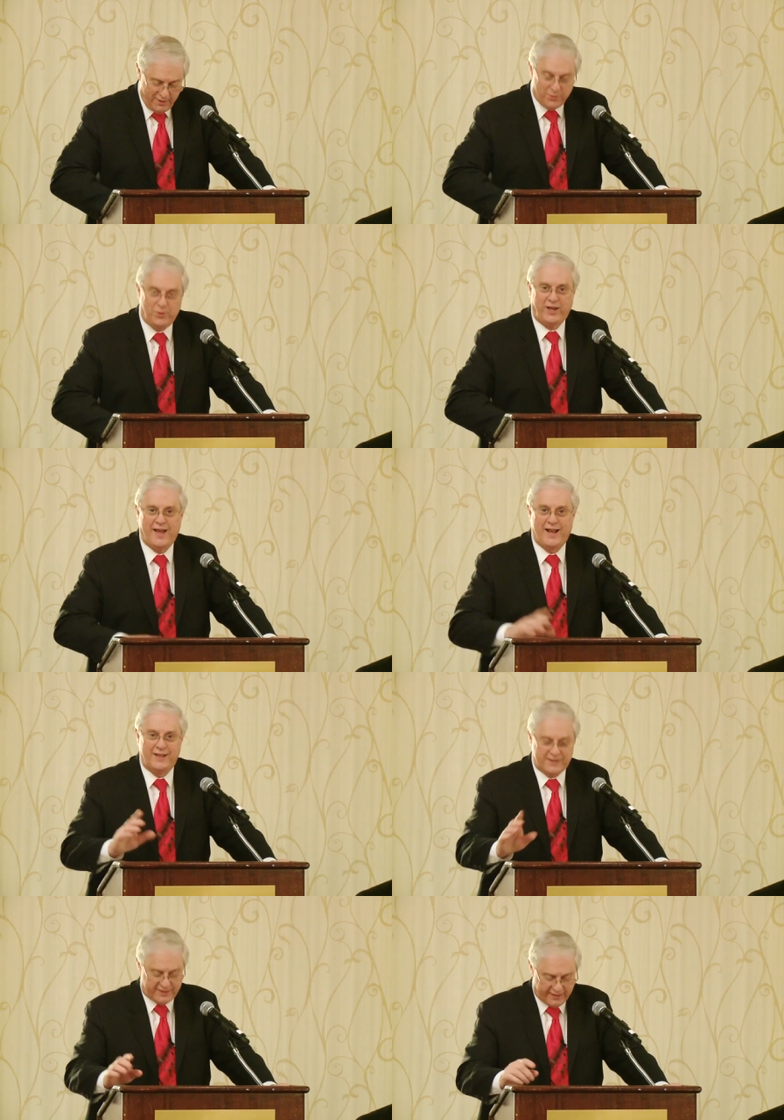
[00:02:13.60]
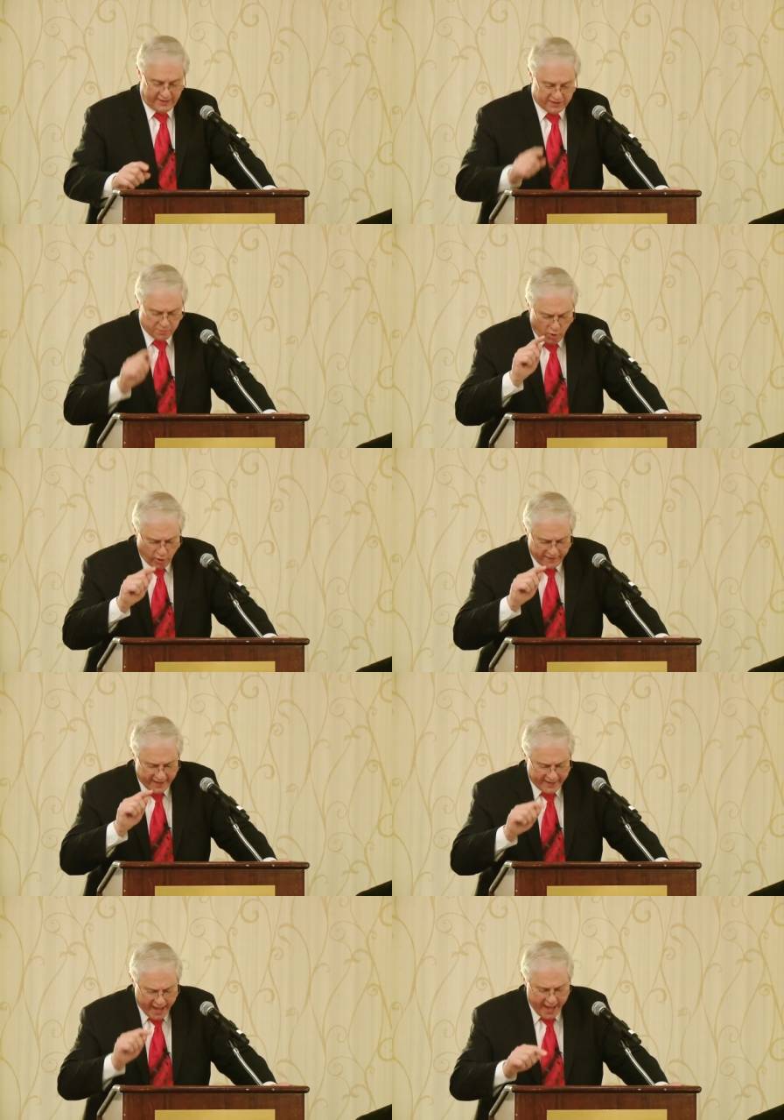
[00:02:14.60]
Woody Allen said this More
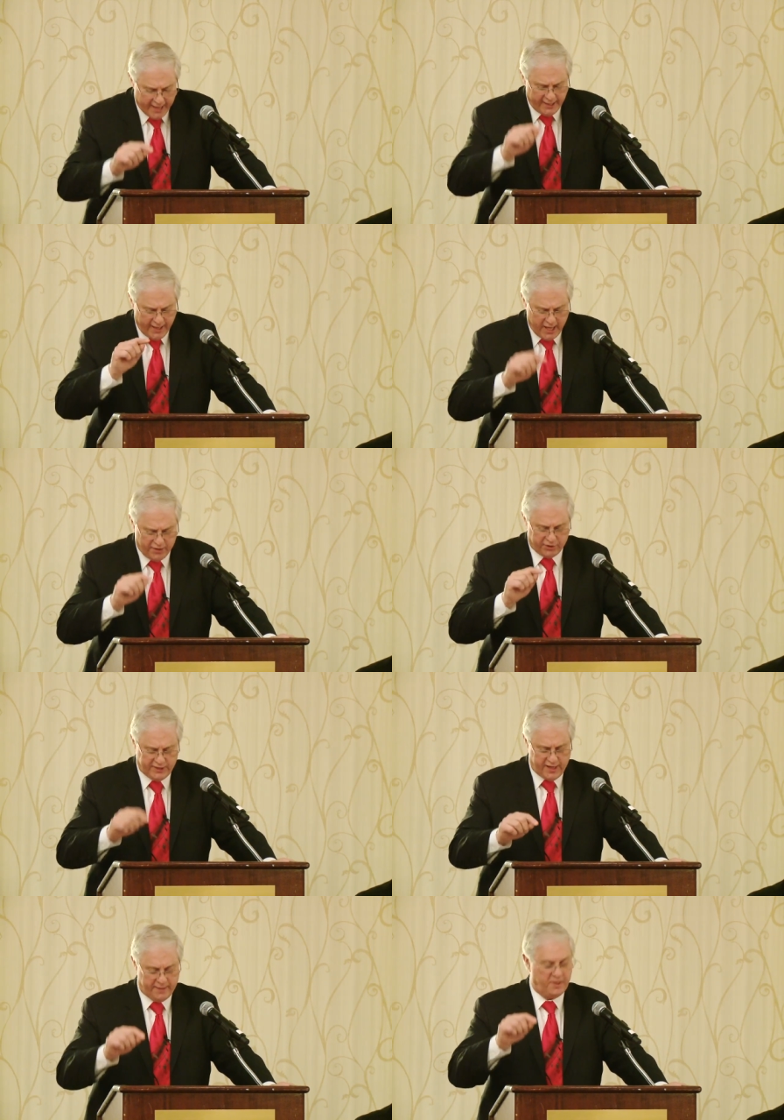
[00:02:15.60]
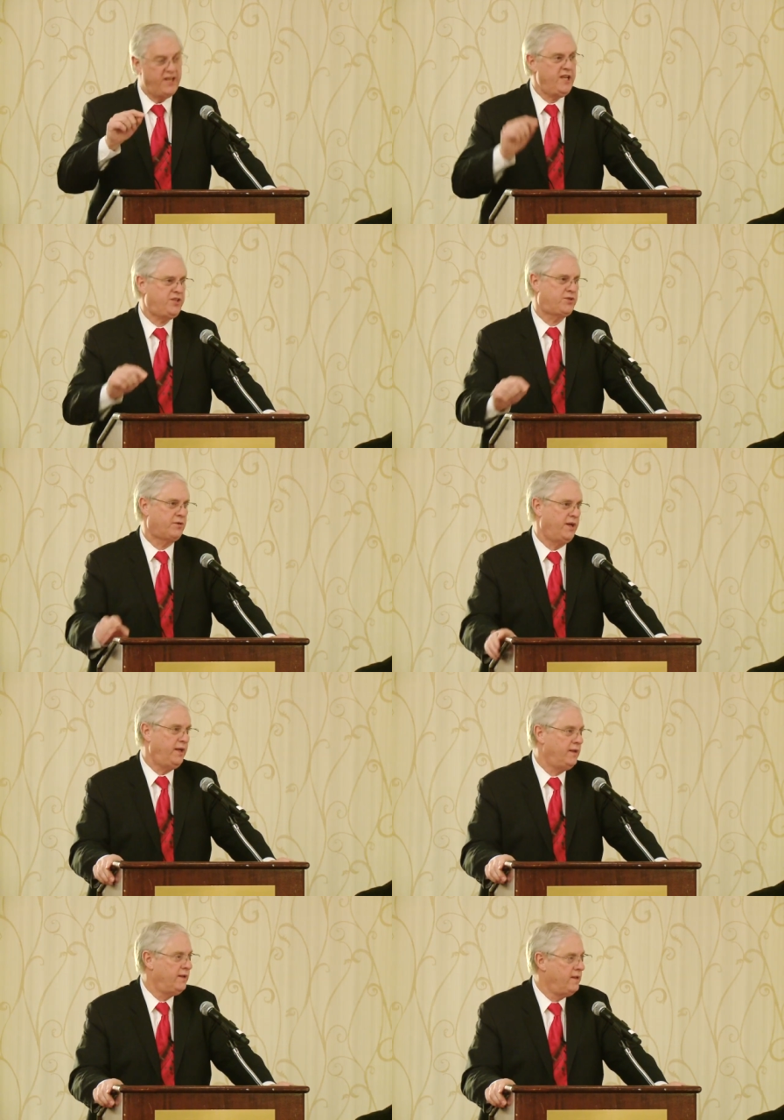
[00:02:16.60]
than any other time in history,
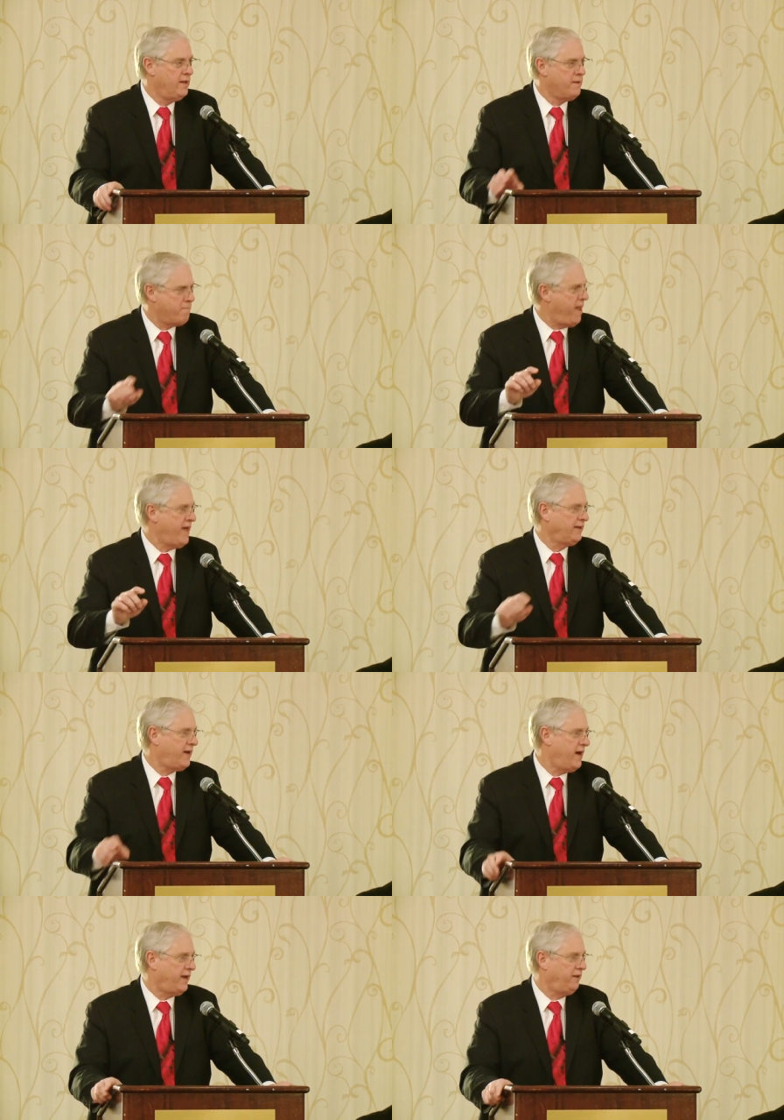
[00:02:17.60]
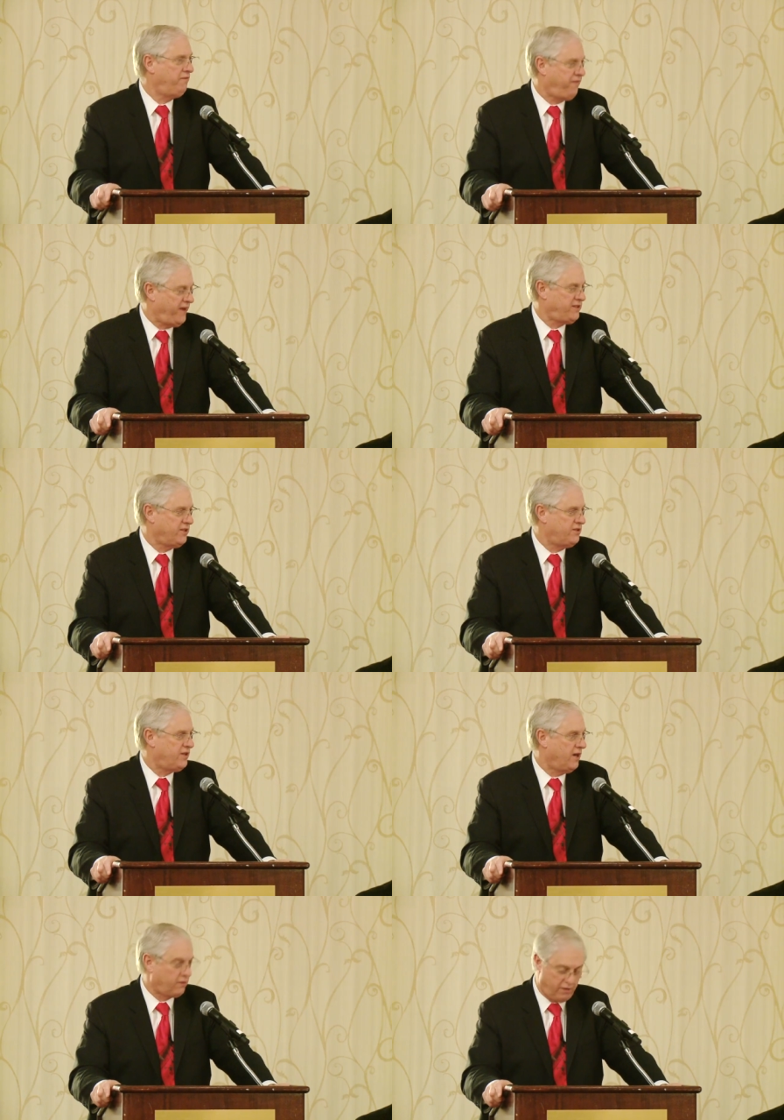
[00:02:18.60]
mankind faces
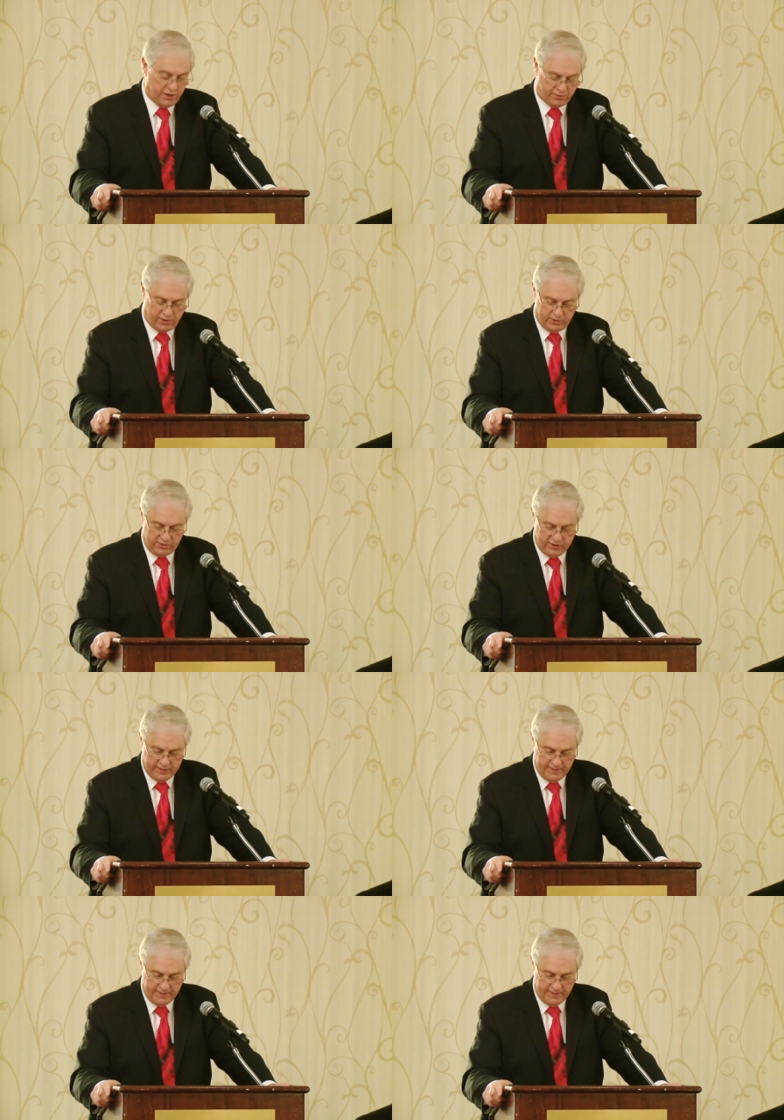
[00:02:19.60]
a crossroads.